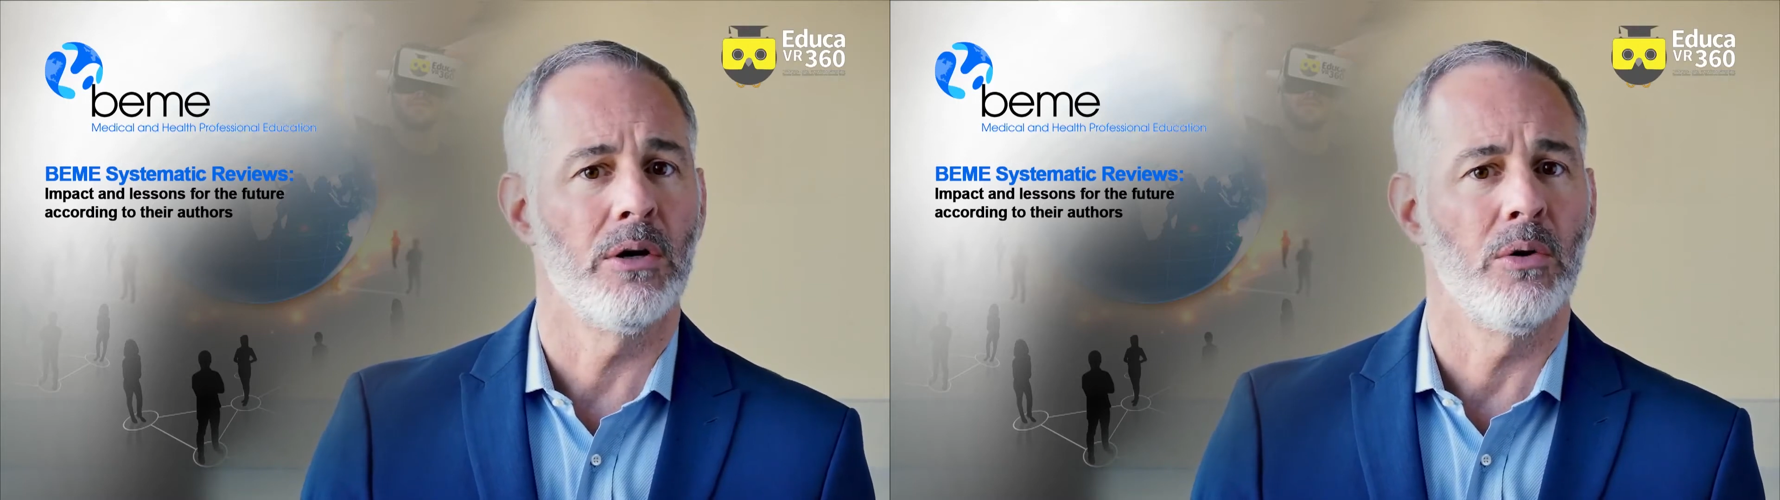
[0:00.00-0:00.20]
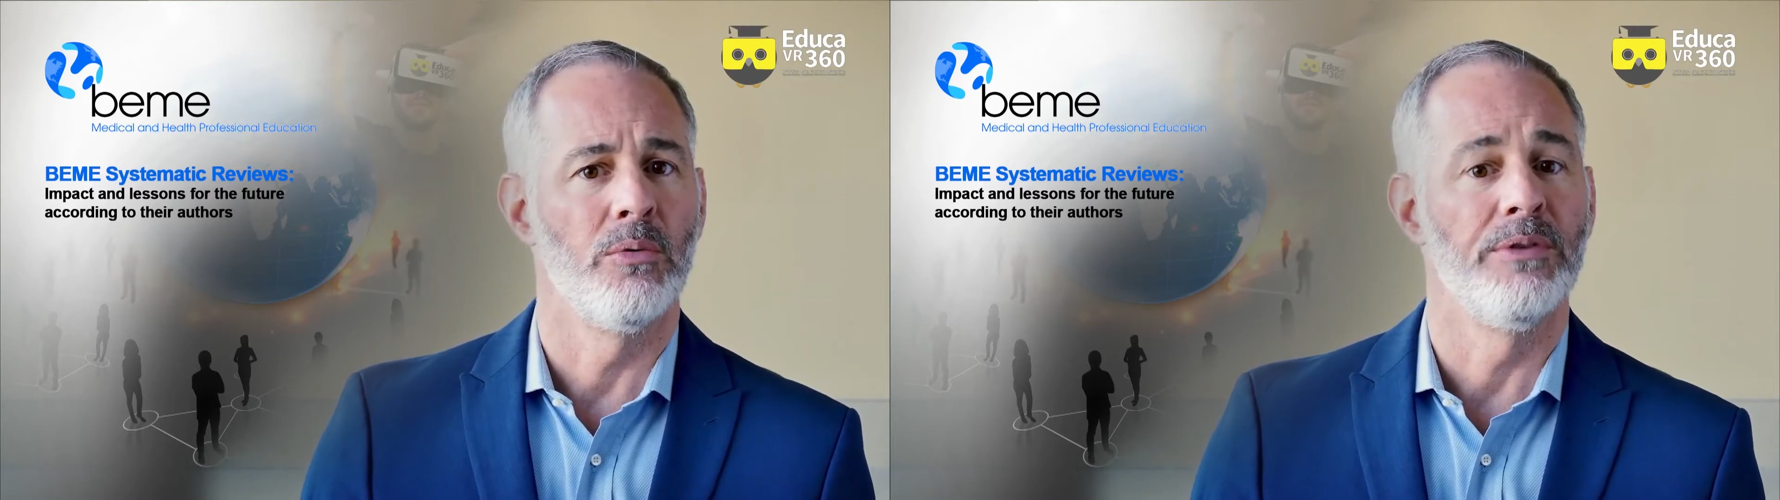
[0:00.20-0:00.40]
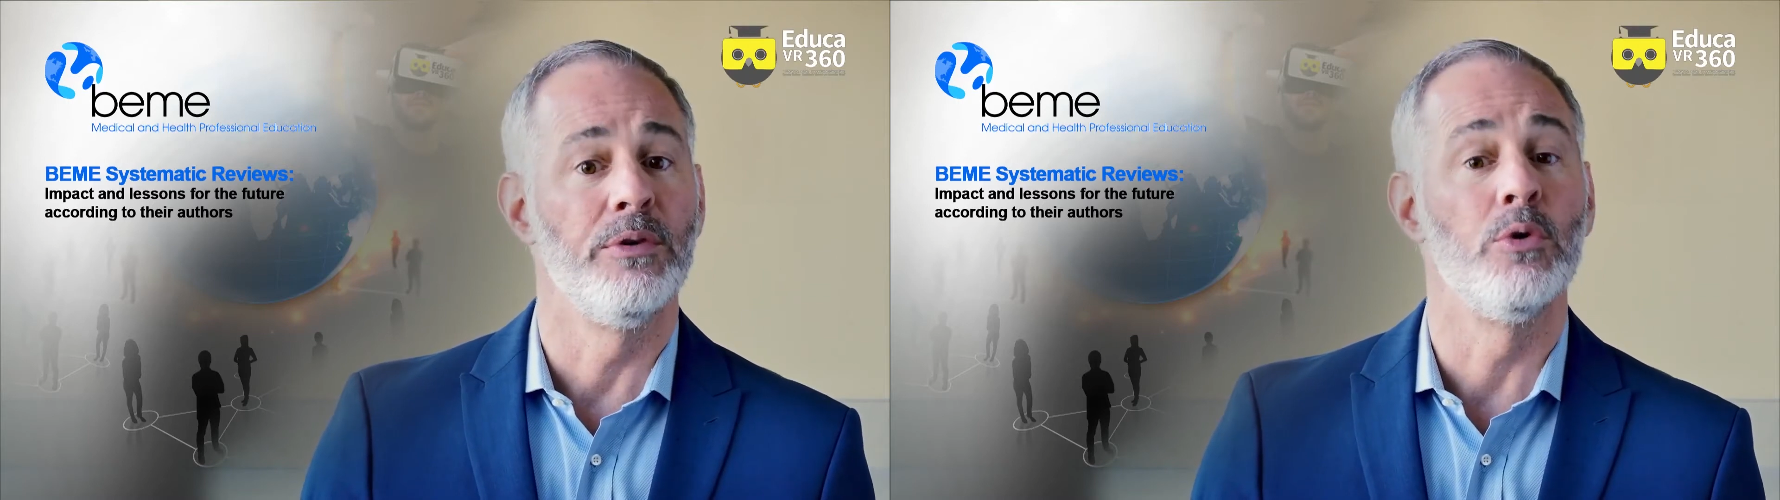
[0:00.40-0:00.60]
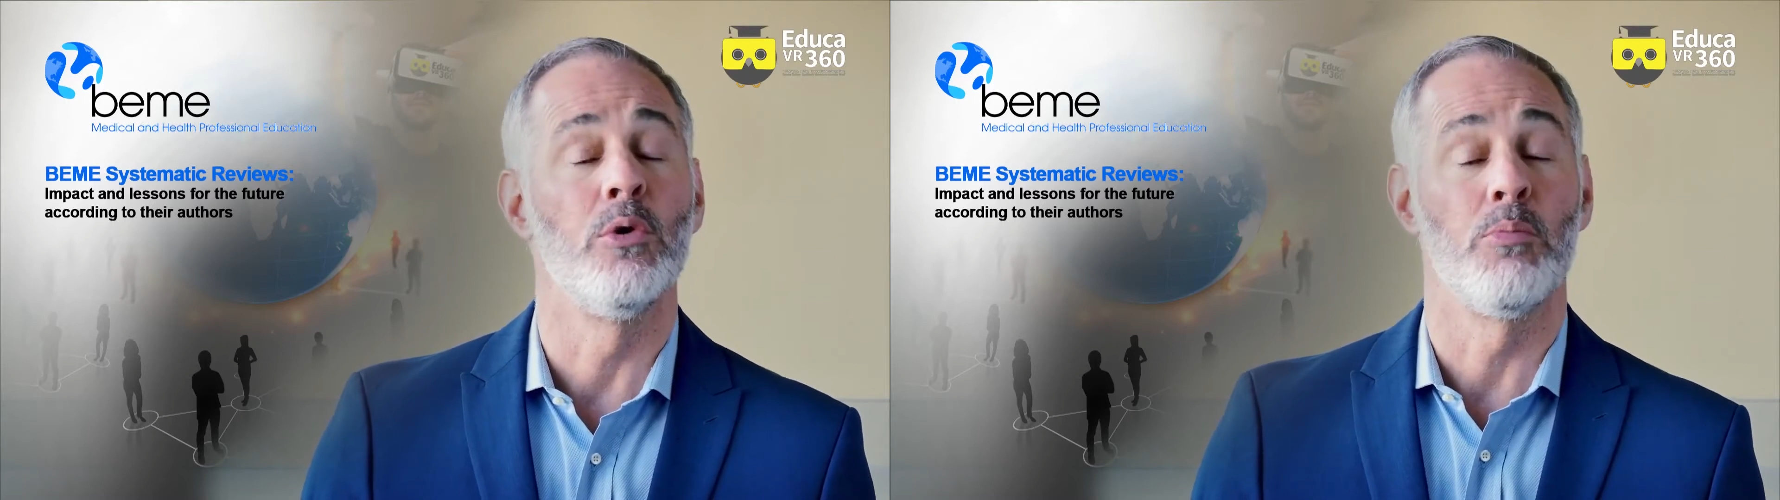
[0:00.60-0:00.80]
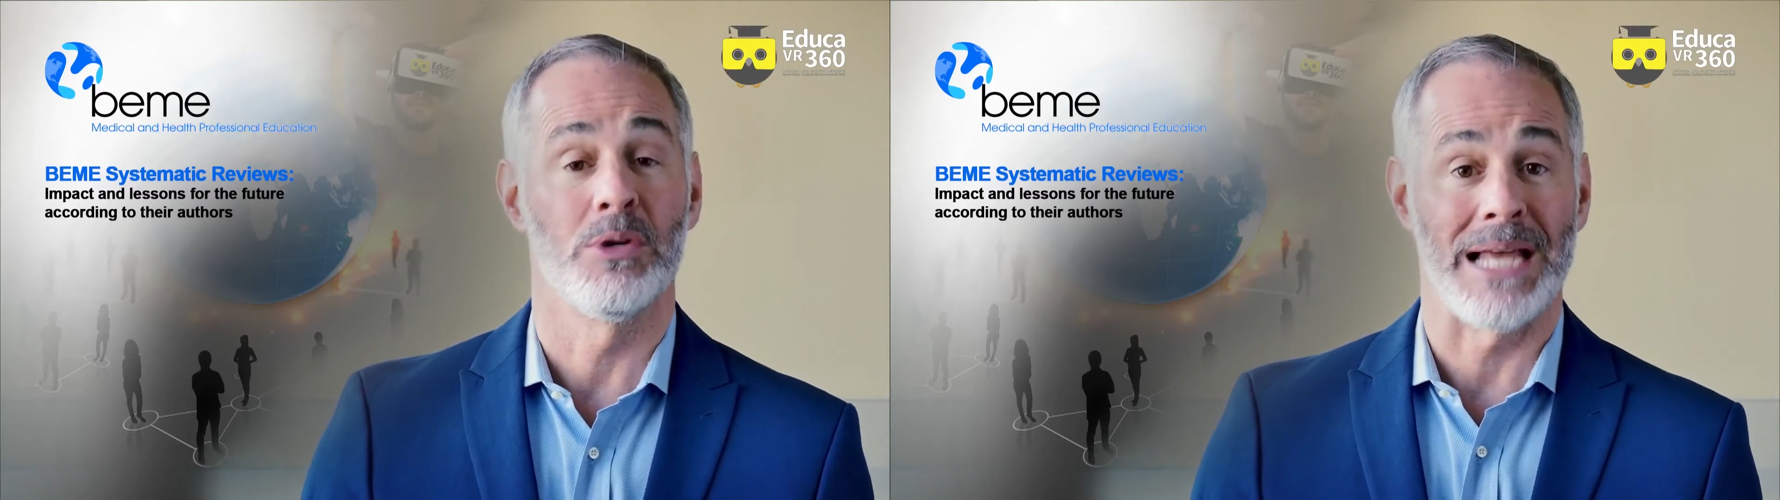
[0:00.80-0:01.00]
review
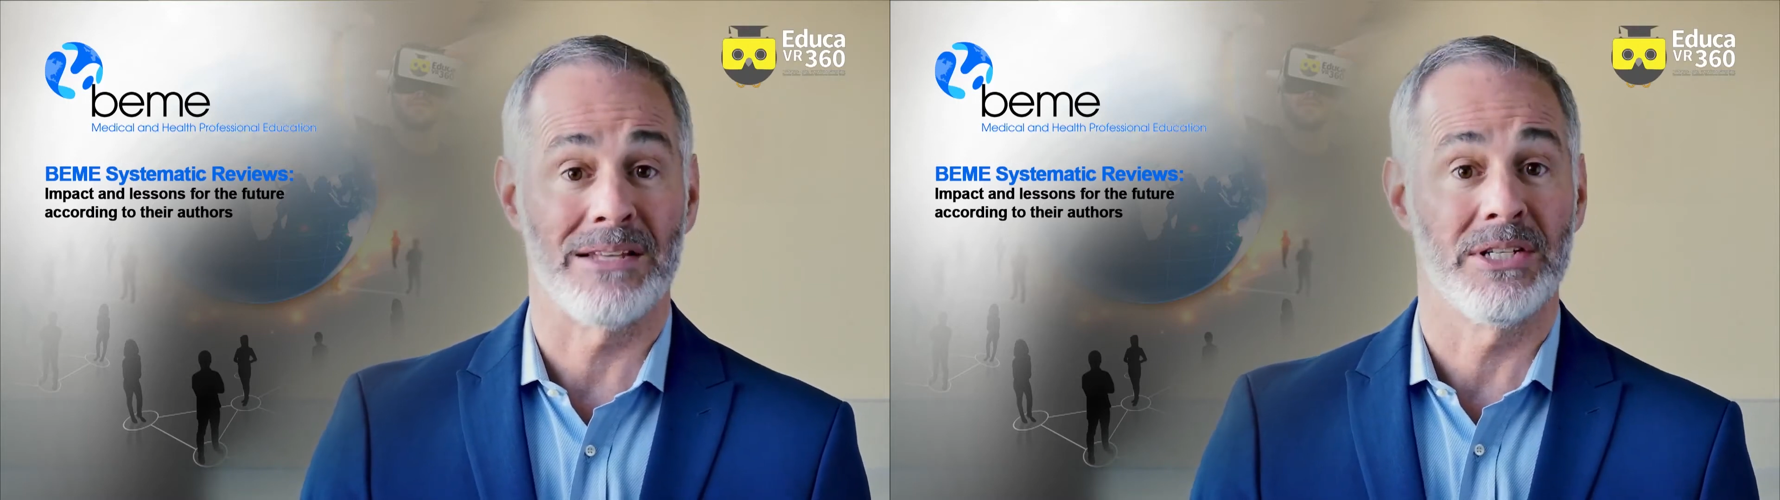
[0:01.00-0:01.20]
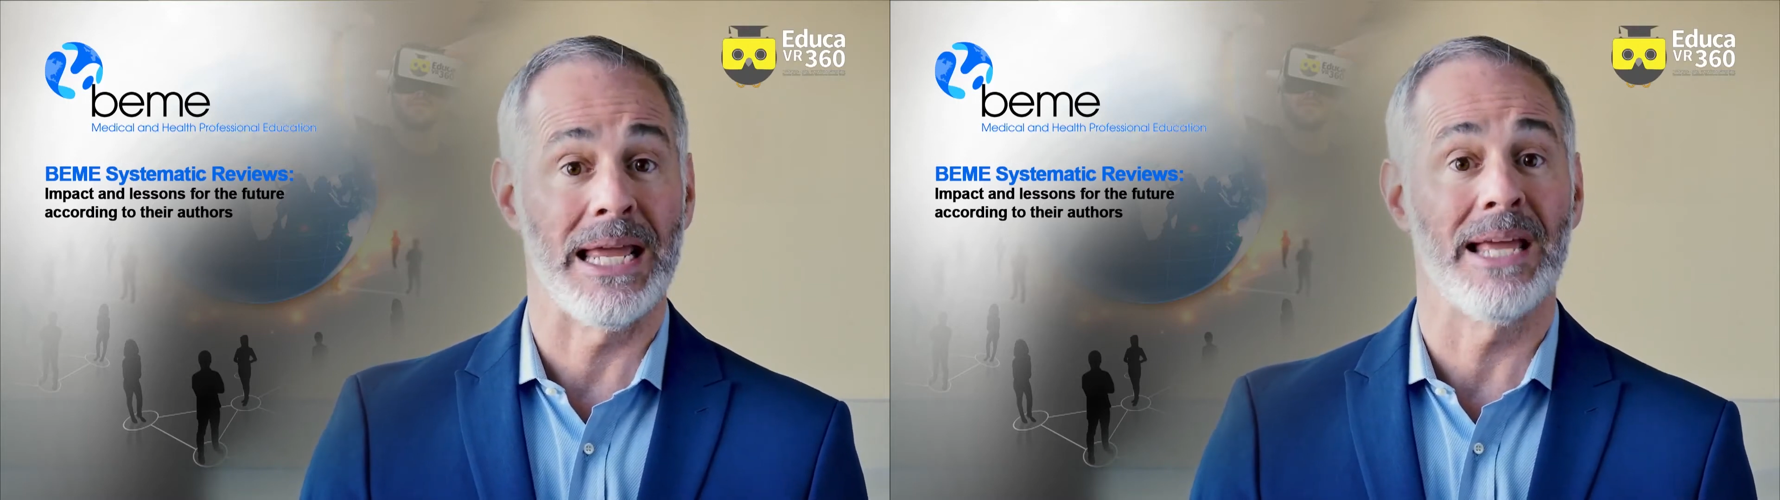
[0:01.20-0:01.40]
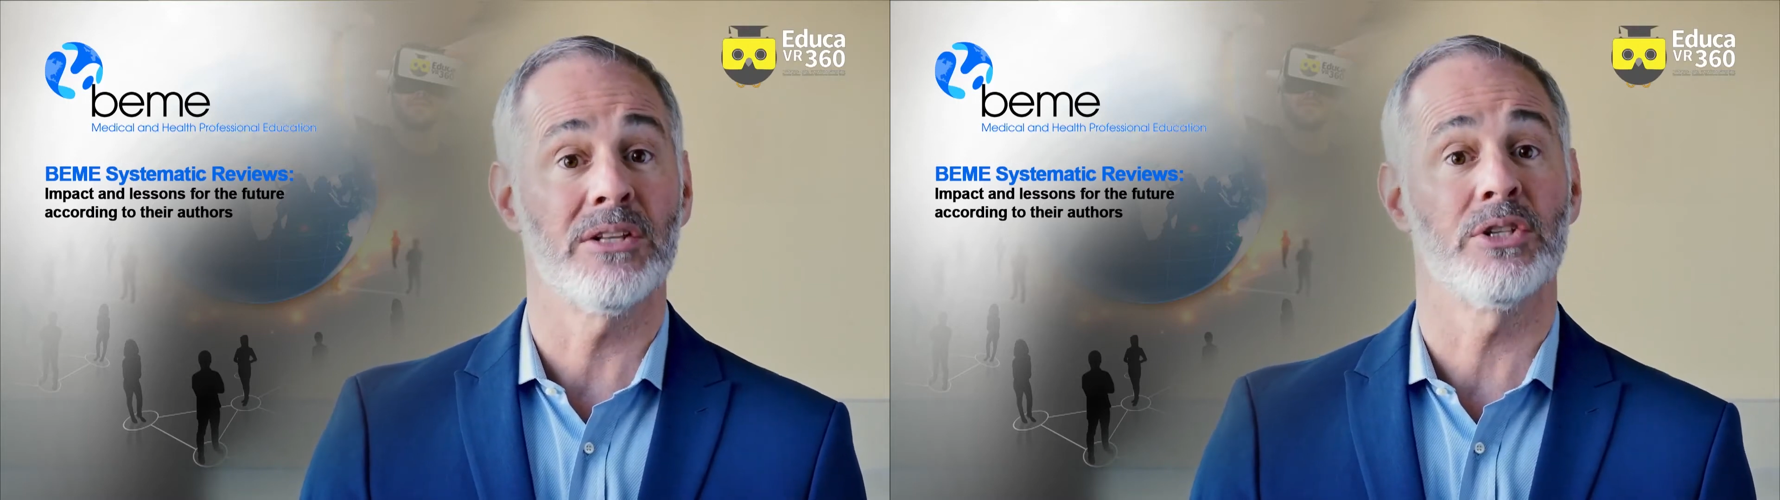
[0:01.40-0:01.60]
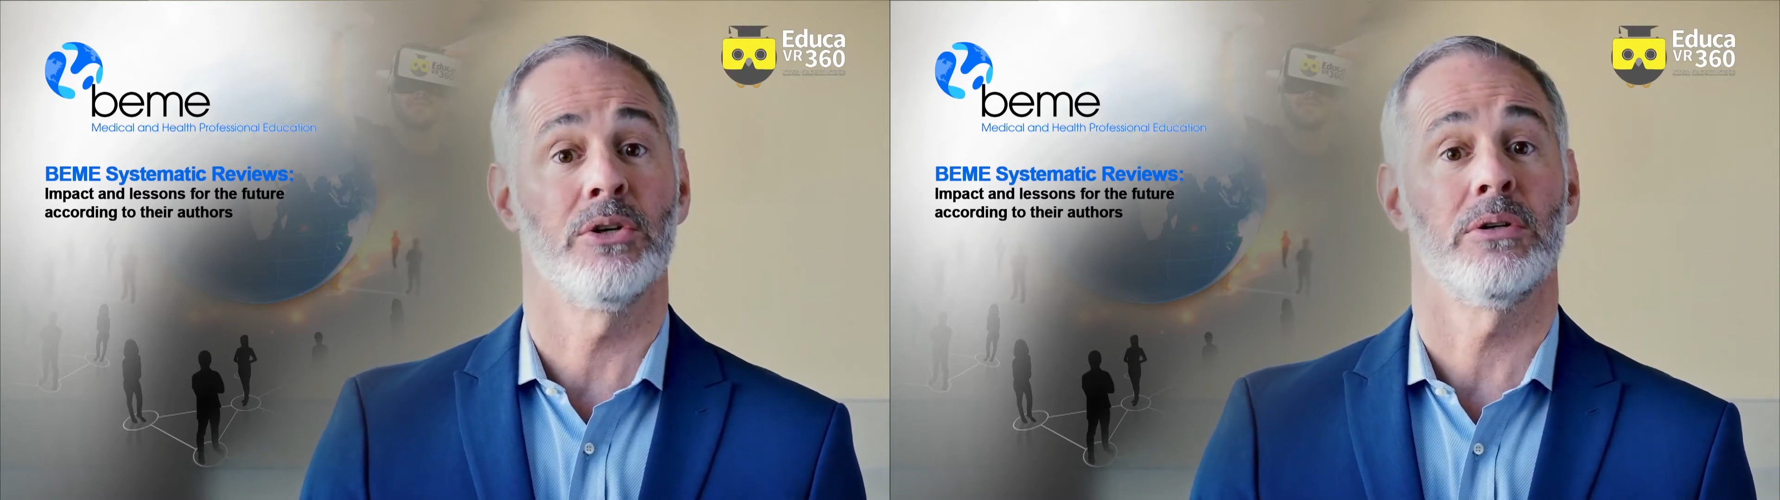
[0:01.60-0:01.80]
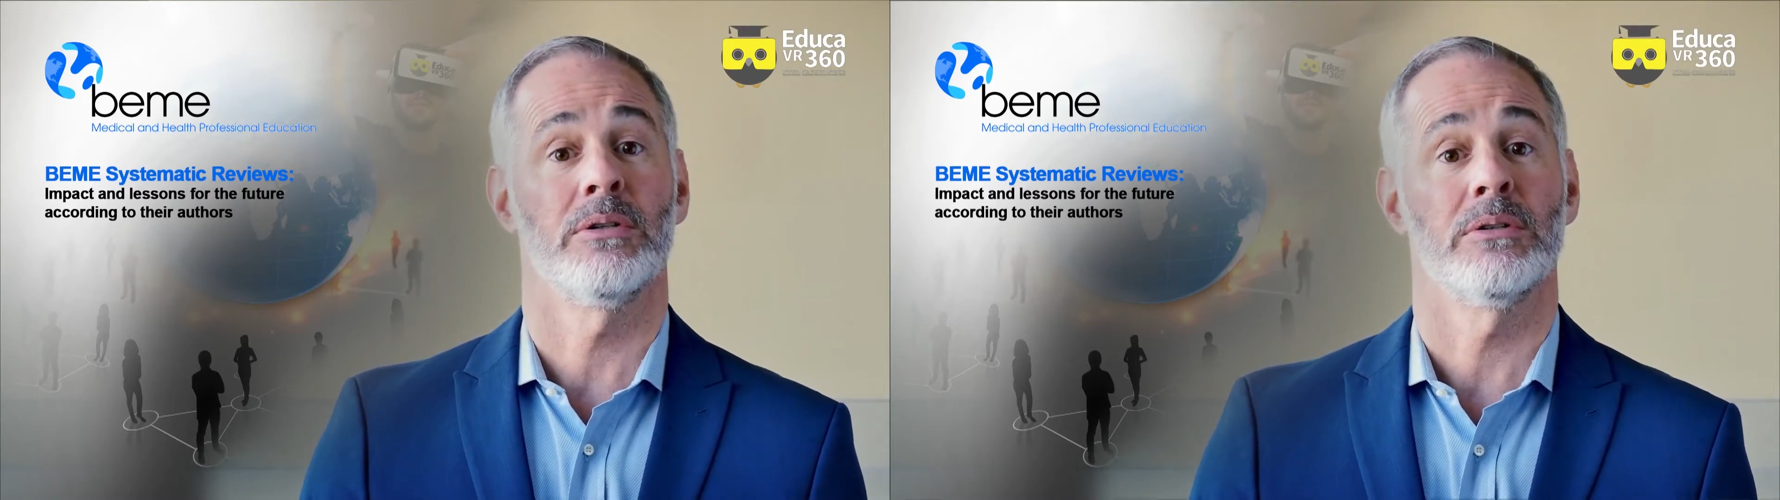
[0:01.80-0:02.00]
group was asked to
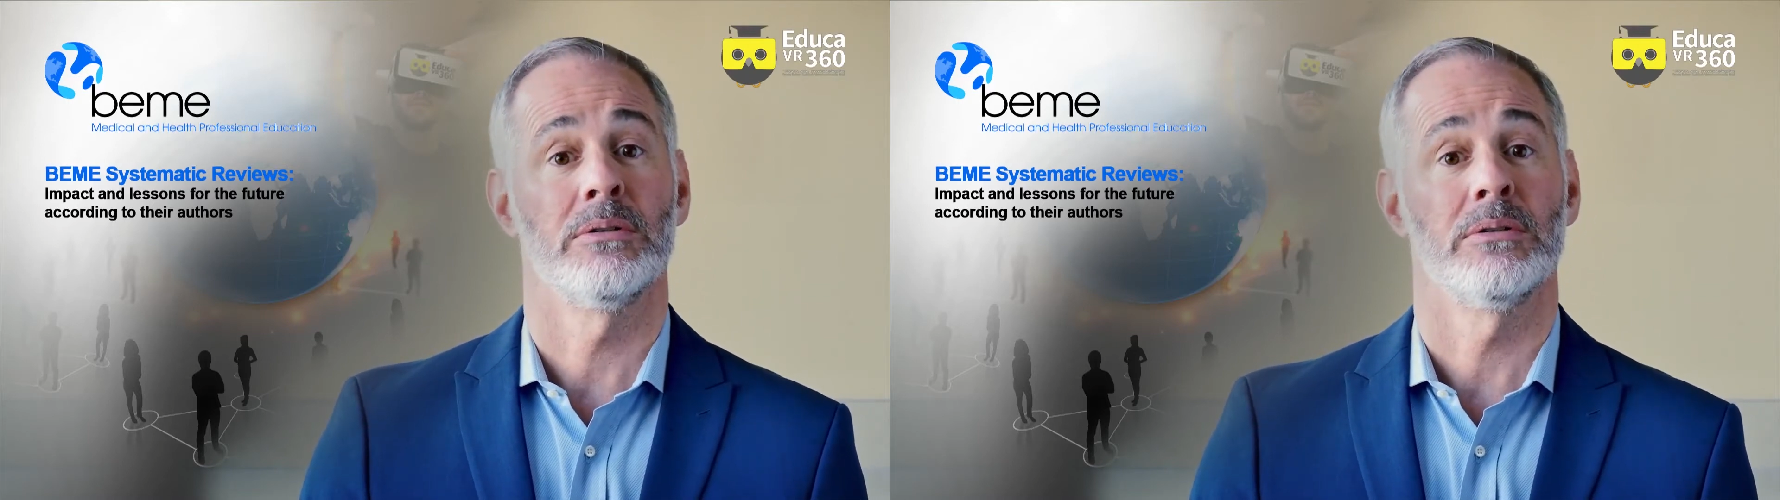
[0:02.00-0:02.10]
answer